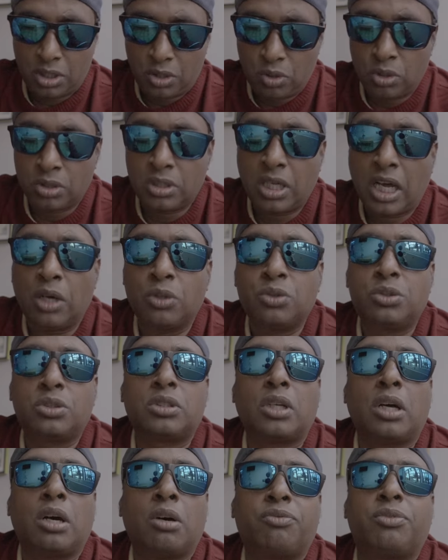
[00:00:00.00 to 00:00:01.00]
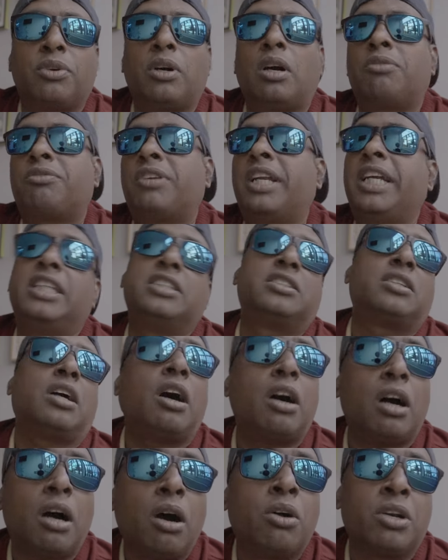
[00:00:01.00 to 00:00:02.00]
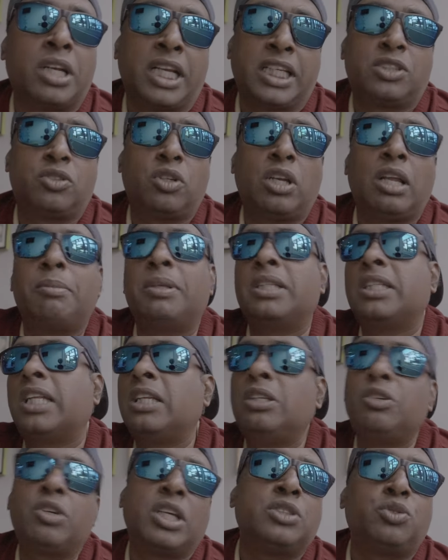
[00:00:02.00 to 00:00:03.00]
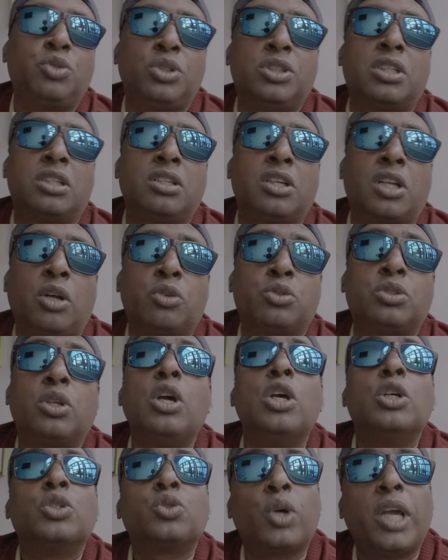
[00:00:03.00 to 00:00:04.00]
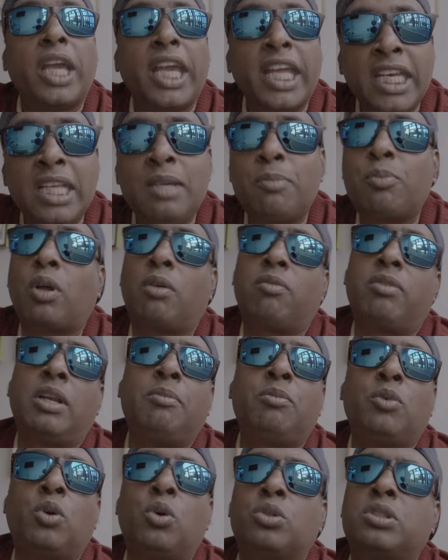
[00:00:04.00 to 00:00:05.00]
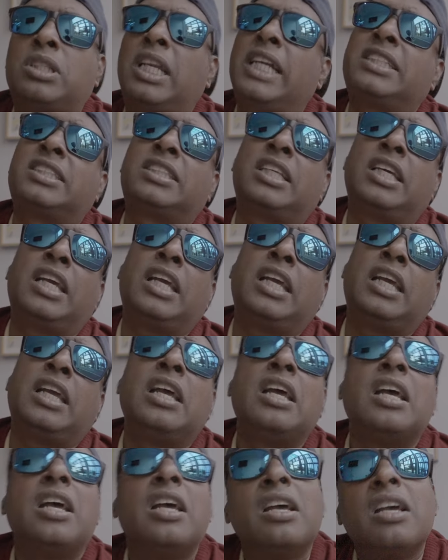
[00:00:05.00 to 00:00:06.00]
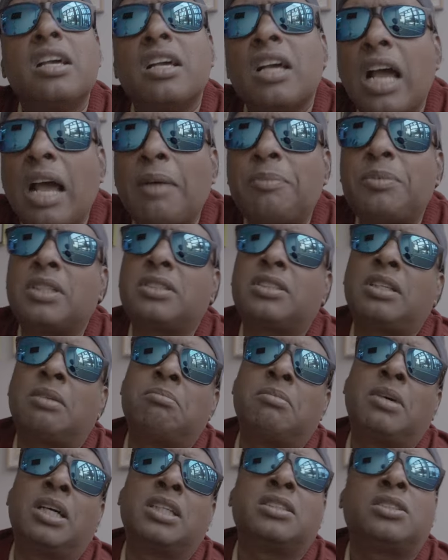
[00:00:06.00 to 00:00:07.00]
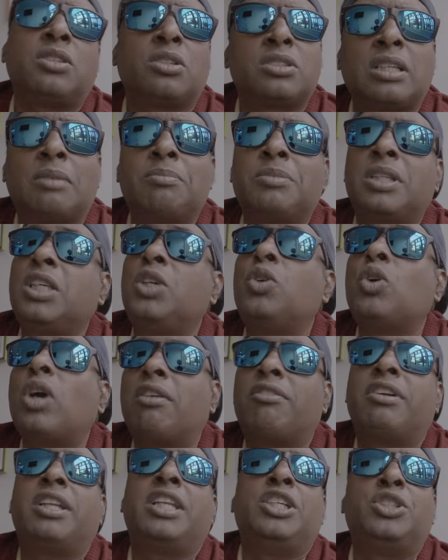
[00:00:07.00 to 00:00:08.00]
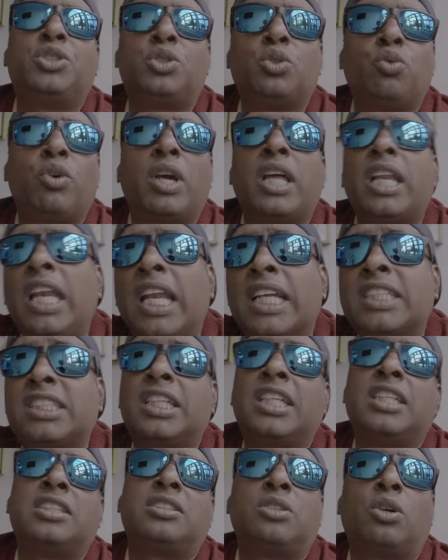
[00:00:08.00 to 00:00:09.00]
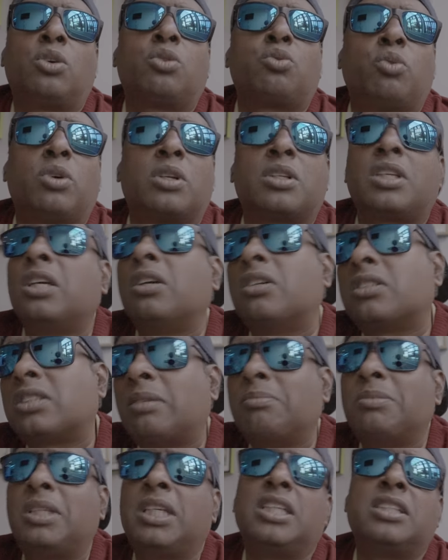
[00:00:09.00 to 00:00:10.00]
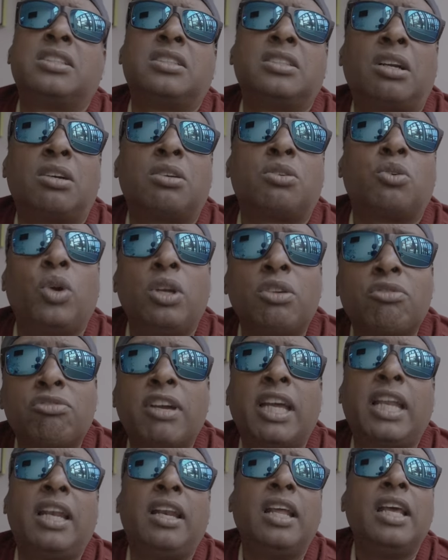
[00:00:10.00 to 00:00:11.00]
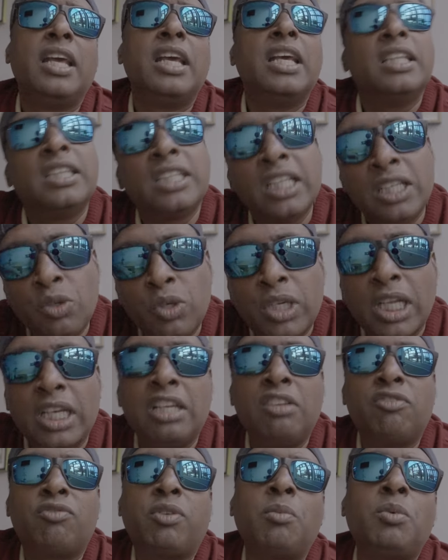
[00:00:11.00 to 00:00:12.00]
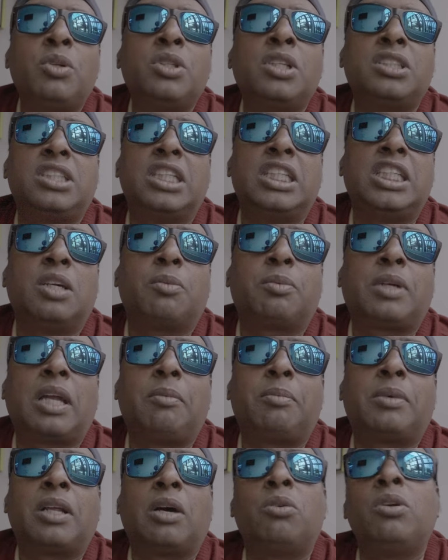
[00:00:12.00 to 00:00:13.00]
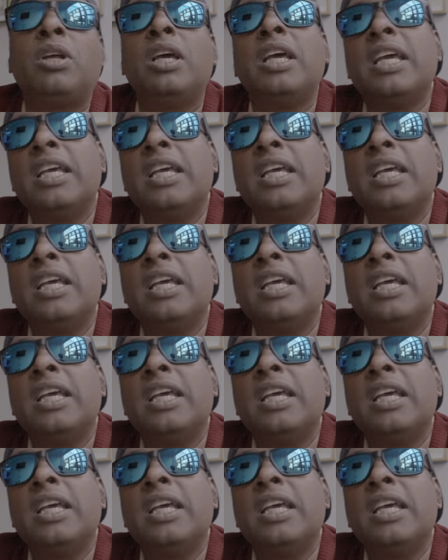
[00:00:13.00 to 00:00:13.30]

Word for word: you know the house of, of grid is on actually. I mean, then you can switch on a house. So any problem goes, let's say after some months or something, you have an issue where electricity is not working or something is not going well, then you can inform to the City of Cape Town.